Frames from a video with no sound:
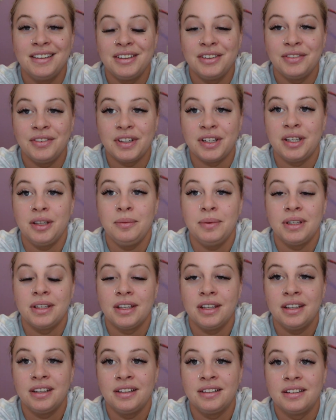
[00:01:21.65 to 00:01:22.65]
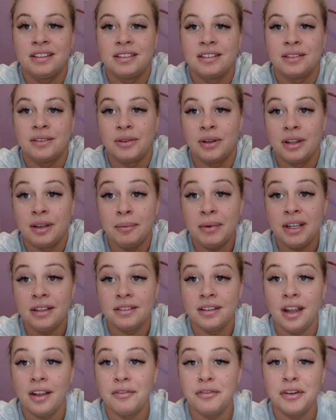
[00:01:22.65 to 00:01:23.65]
it's funny because, well, I mean,
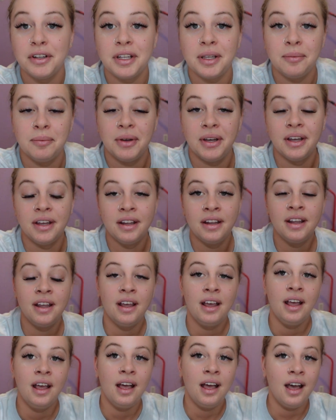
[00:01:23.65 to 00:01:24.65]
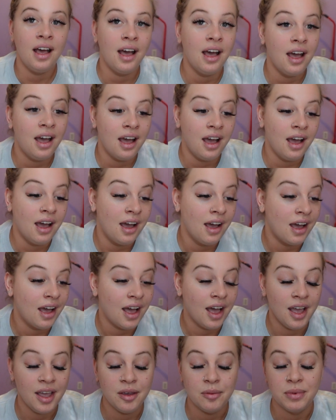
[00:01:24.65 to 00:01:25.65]
it's not funny, but
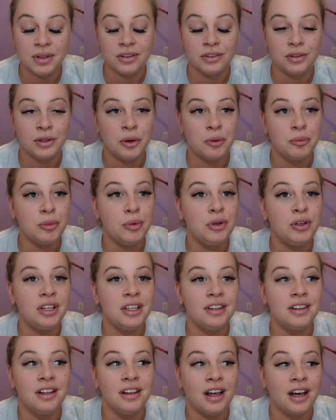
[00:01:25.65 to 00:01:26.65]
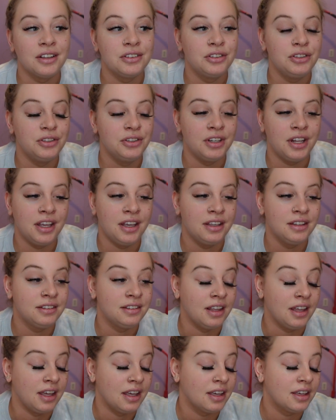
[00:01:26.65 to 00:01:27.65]
I have been so moody the last two
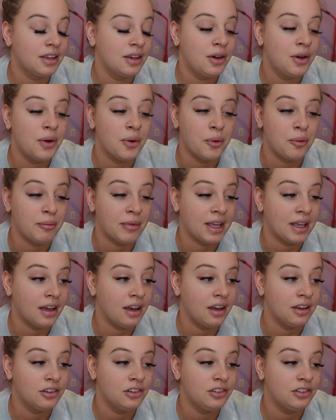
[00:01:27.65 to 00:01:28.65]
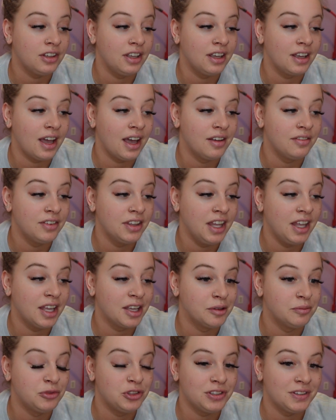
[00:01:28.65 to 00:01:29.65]
days. Like, oh my gosh, like I feel
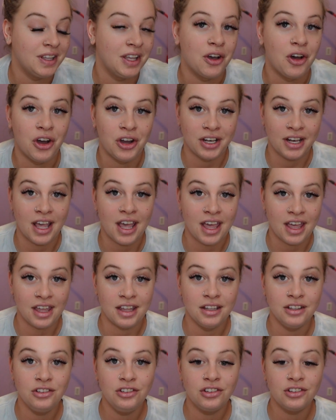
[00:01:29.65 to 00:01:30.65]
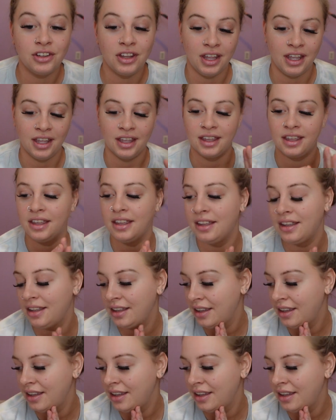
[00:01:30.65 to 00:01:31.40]
like I'm just like on edge. Like,